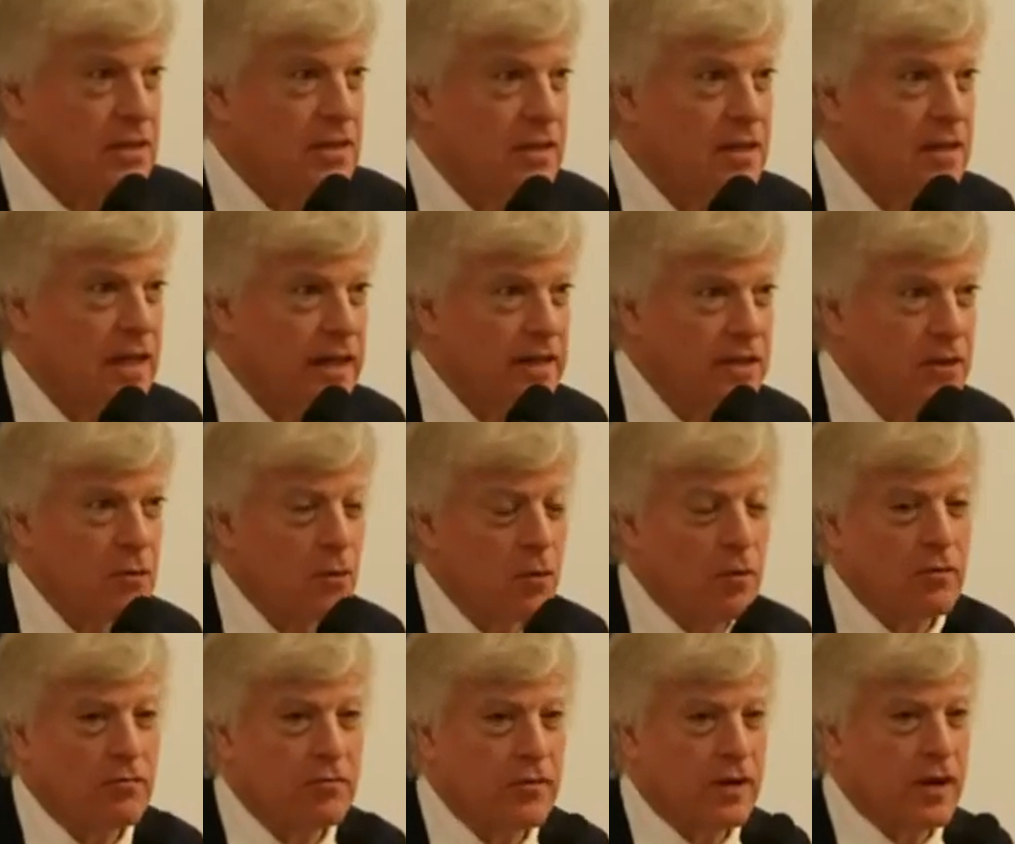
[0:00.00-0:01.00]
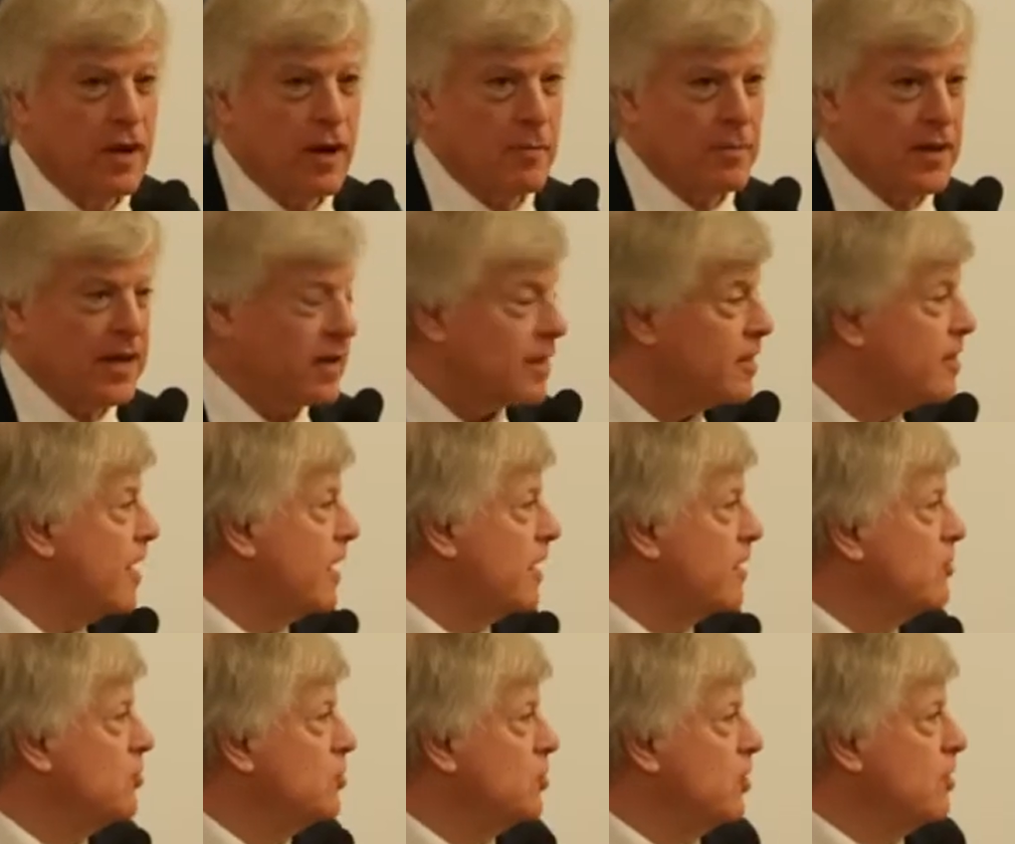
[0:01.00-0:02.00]
Thank you all for coming, and thank
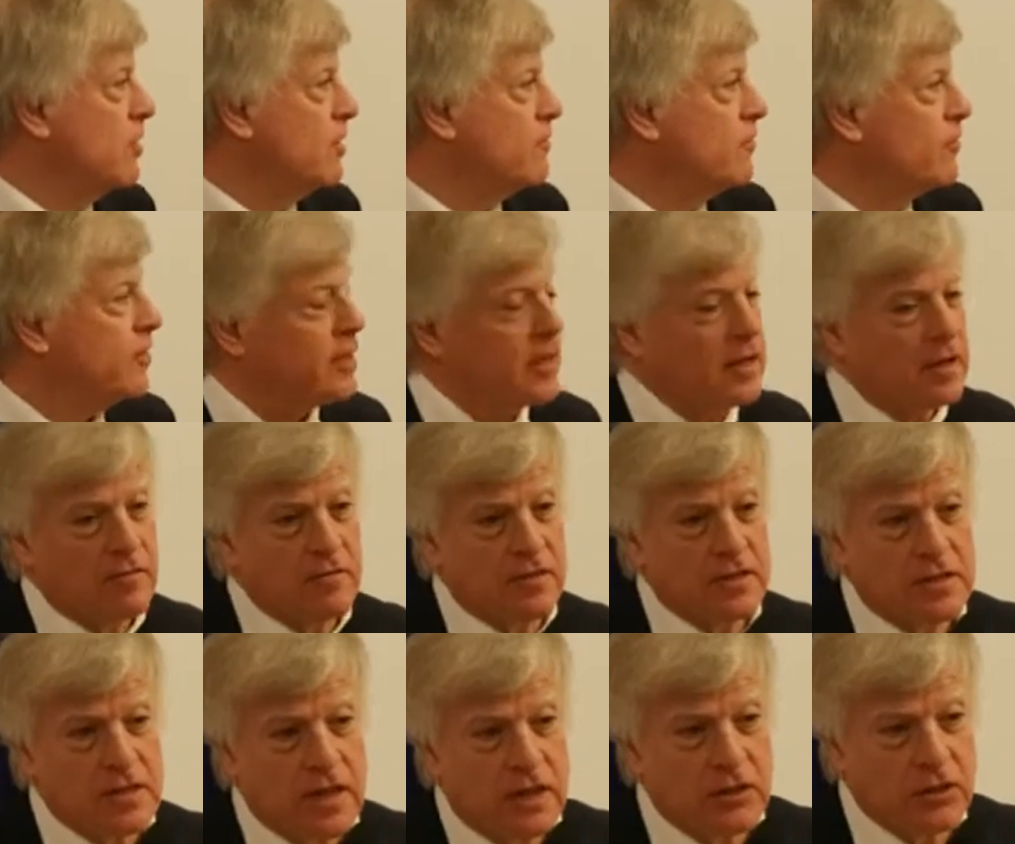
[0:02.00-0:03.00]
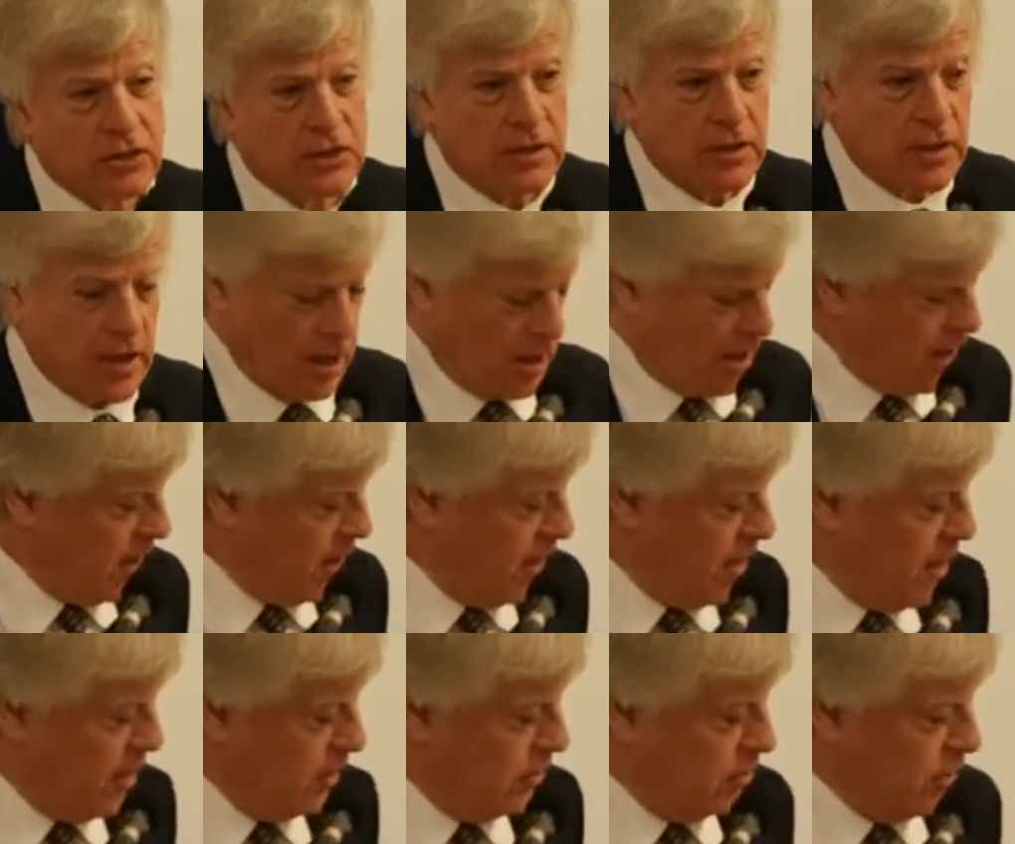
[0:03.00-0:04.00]
you, John, for the invitation.
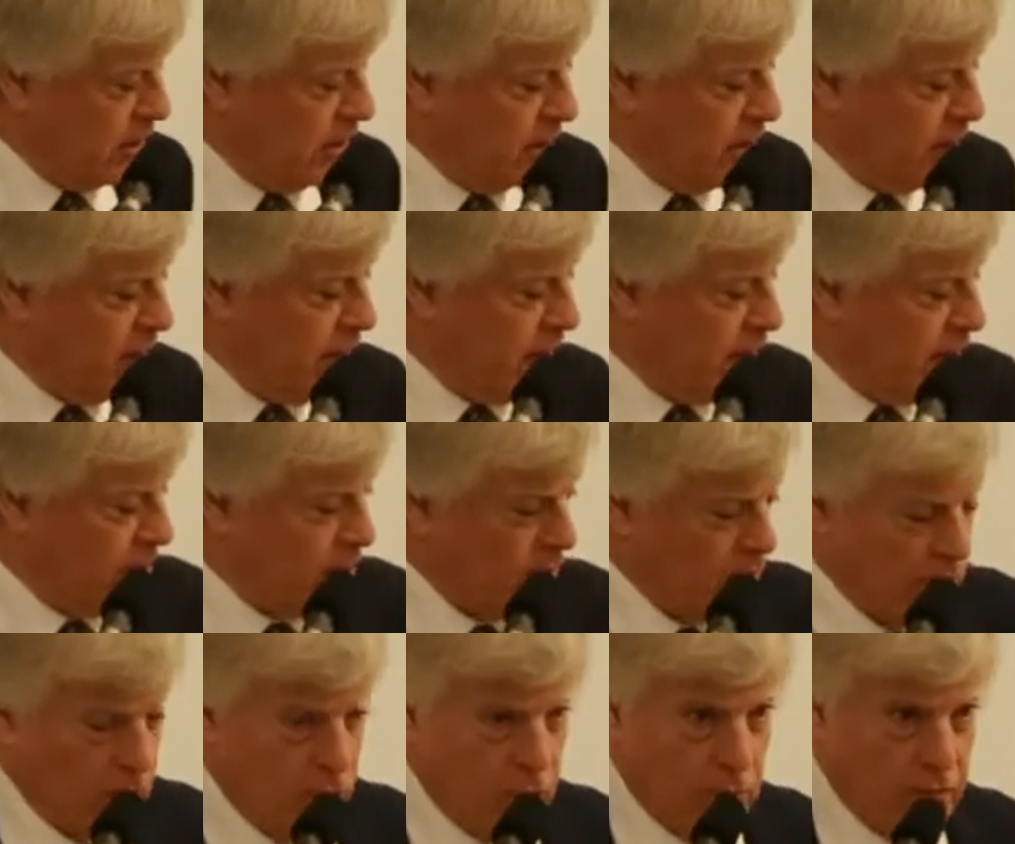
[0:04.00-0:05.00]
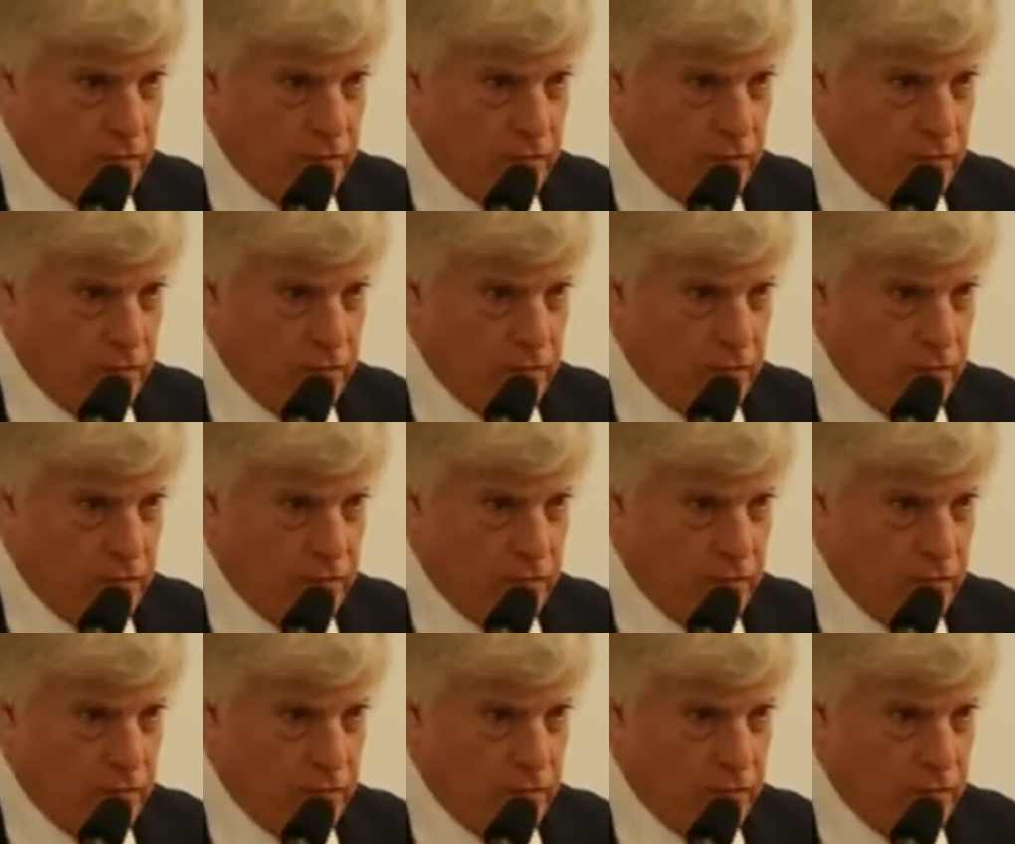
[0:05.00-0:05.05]
John and I are old